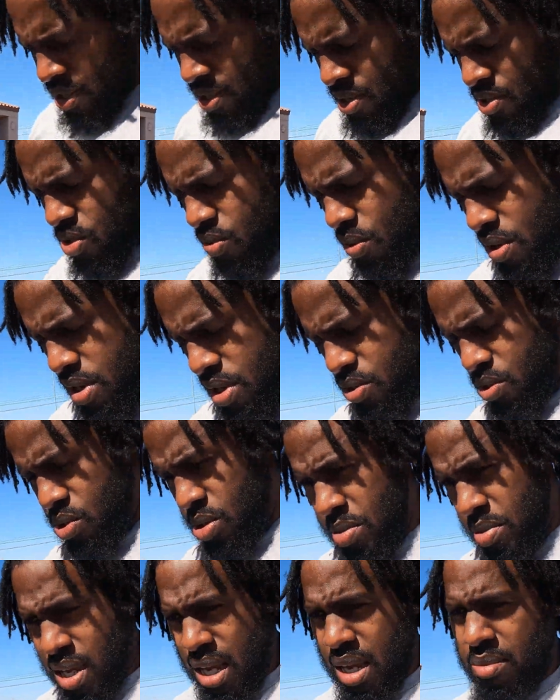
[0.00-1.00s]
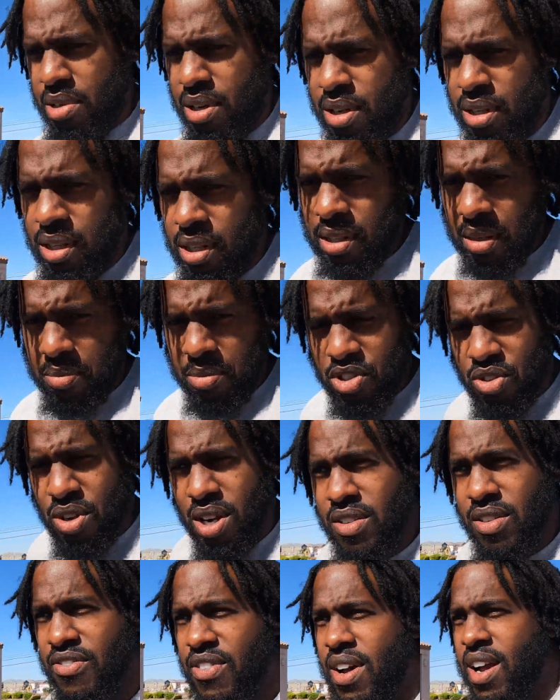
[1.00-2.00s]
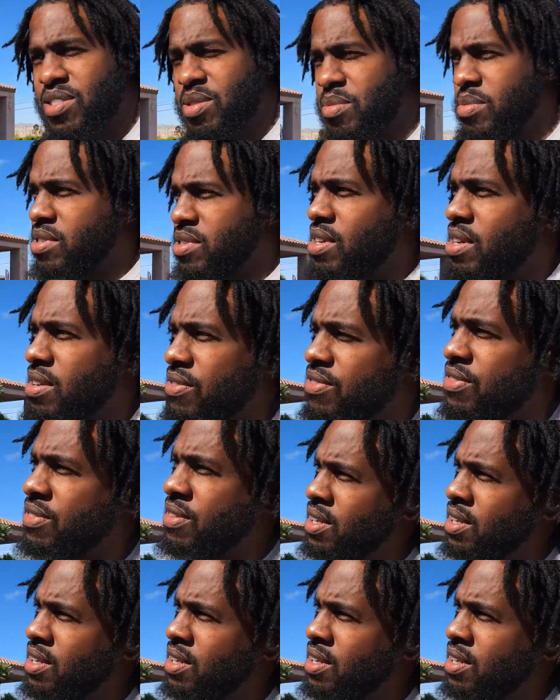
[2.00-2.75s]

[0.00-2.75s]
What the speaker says: so we're gonna do some game hunting. I'm gonna try to find some stuff.